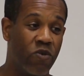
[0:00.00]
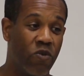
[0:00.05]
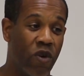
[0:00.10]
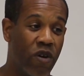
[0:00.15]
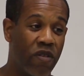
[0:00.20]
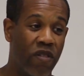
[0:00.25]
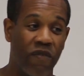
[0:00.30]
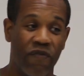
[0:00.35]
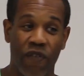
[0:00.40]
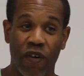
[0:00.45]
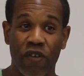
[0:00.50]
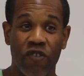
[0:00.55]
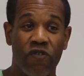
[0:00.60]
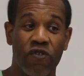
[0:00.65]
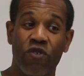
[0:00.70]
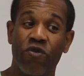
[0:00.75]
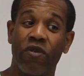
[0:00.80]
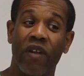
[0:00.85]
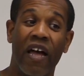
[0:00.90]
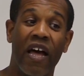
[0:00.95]
worth the first
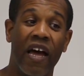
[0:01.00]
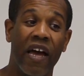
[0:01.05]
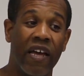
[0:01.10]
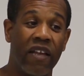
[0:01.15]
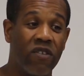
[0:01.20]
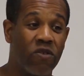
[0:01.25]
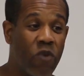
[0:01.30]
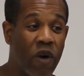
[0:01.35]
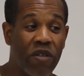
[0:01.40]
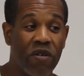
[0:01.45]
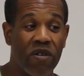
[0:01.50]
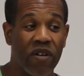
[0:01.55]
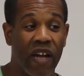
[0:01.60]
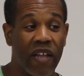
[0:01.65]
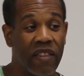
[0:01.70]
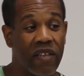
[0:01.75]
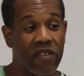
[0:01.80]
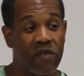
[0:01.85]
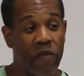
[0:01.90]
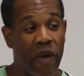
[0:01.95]
few lines, whether or
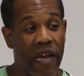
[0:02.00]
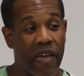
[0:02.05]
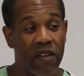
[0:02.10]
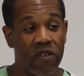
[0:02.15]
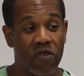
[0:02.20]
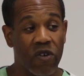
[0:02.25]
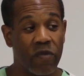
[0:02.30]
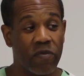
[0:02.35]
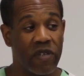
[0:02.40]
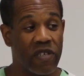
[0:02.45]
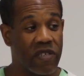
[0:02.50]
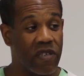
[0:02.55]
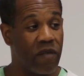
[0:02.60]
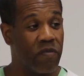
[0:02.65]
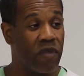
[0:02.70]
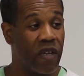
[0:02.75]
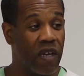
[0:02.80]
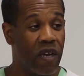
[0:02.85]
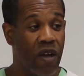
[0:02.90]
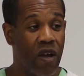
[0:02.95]
not this manuscript is
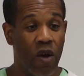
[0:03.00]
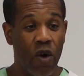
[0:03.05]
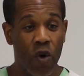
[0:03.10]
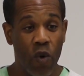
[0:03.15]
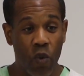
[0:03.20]
something